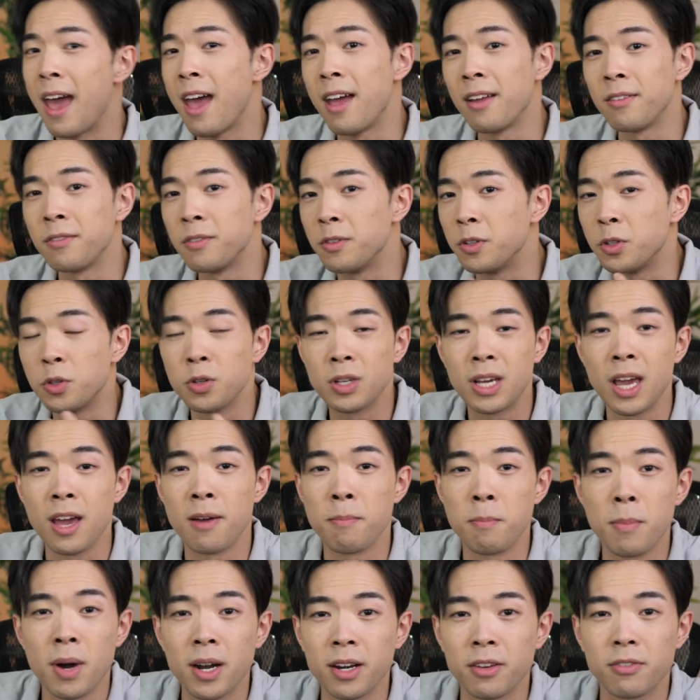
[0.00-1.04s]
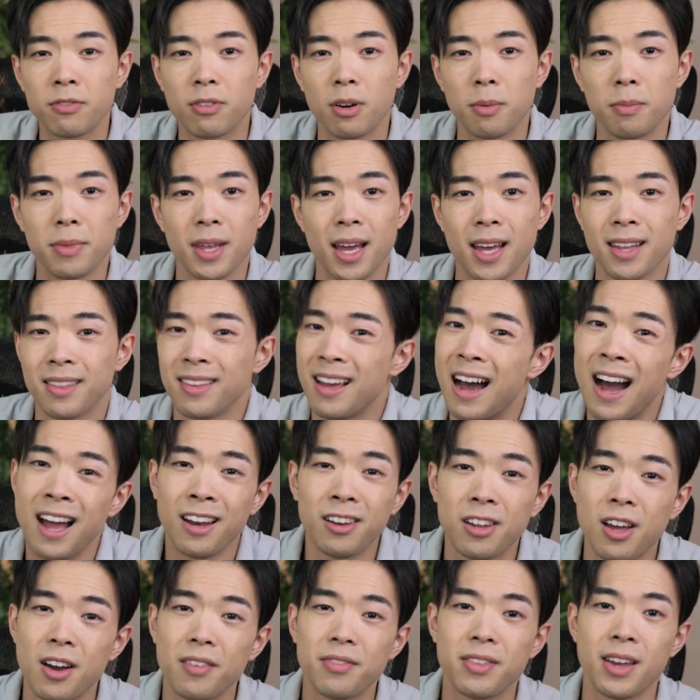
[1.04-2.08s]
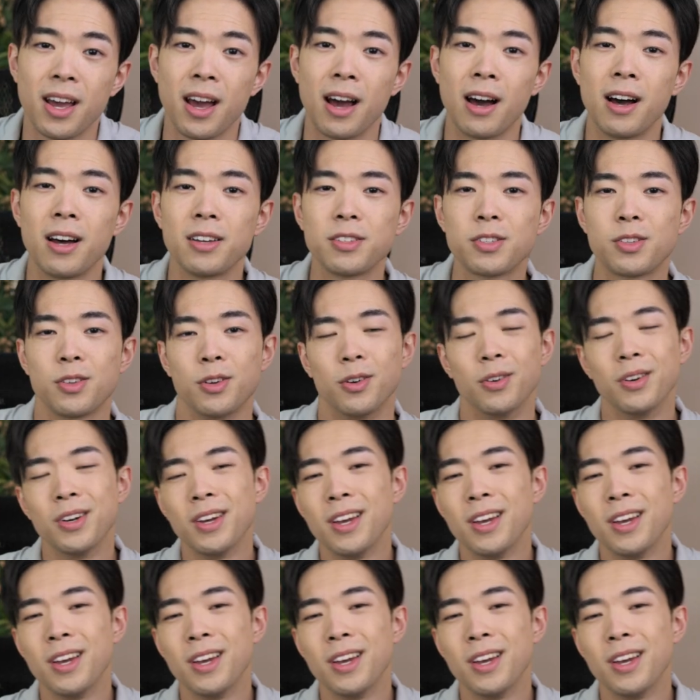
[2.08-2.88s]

and you get money from that. I love that hustle.